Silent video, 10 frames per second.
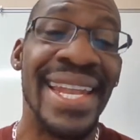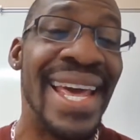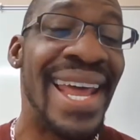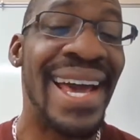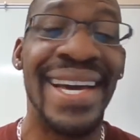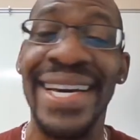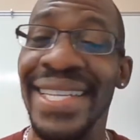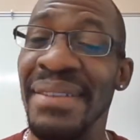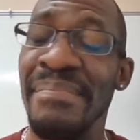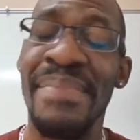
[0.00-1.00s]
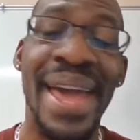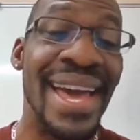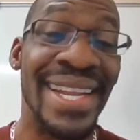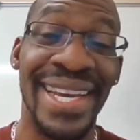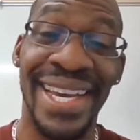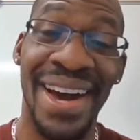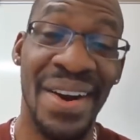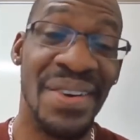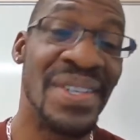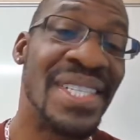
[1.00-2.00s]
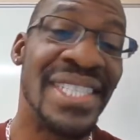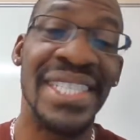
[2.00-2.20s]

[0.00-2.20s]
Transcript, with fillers: that I couldn't bear to go.